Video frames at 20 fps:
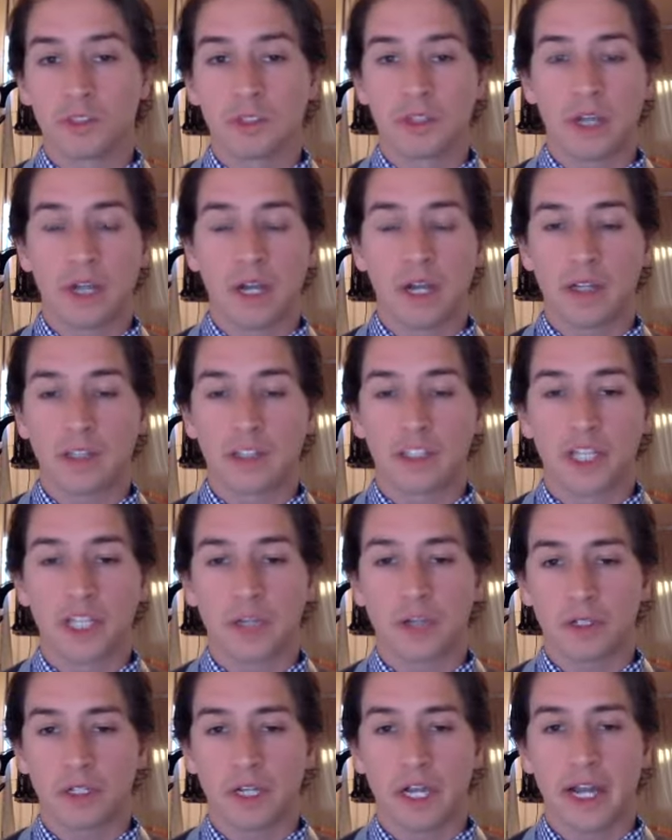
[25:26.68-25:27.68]
uh,
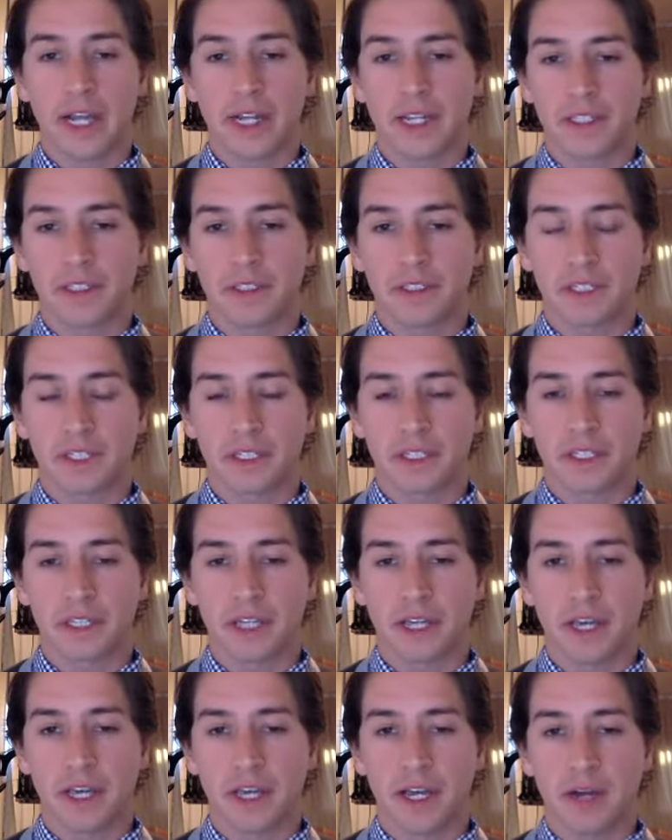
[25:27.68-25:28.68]
general guidance and
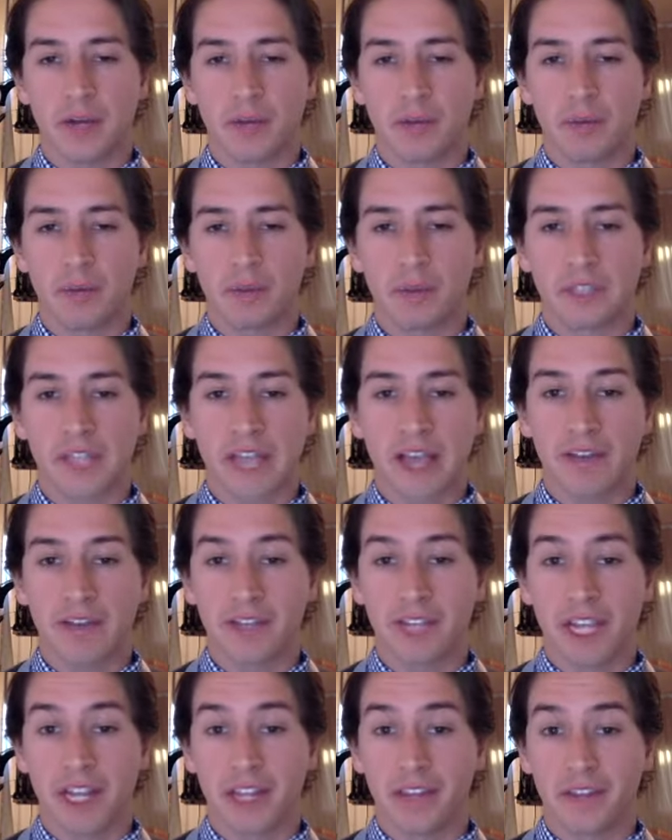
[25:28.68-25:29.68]
uh, help
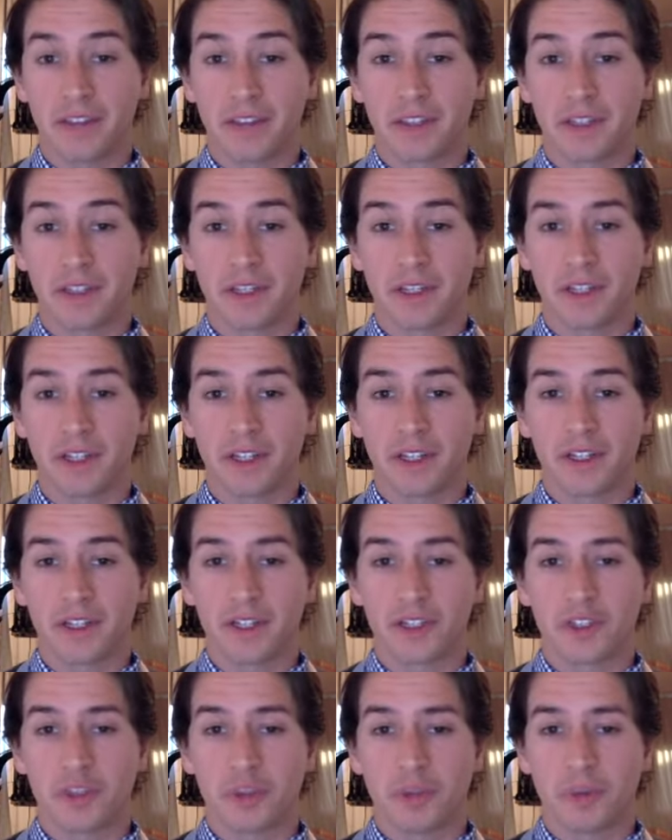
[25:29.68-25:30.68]
navigating the,
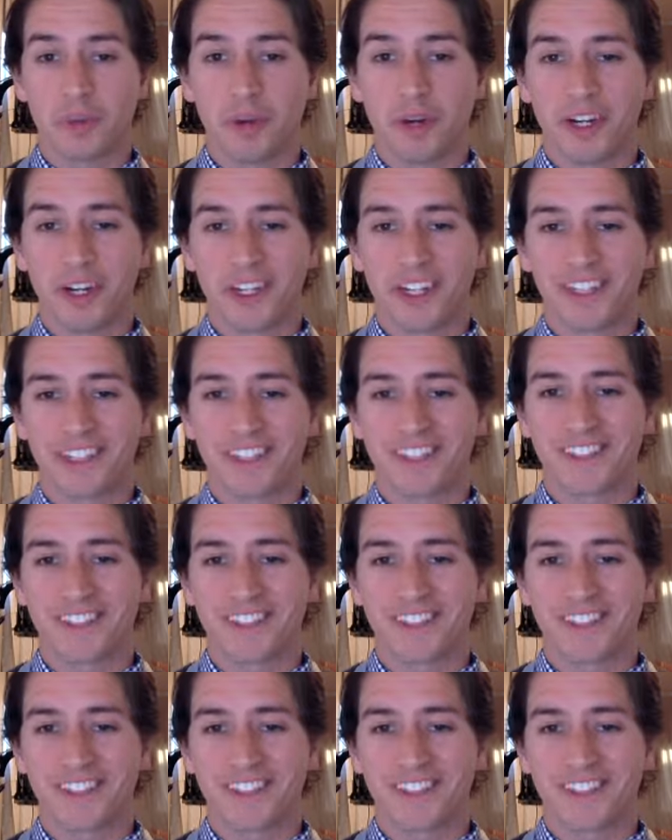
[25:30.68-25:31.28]
the supermarket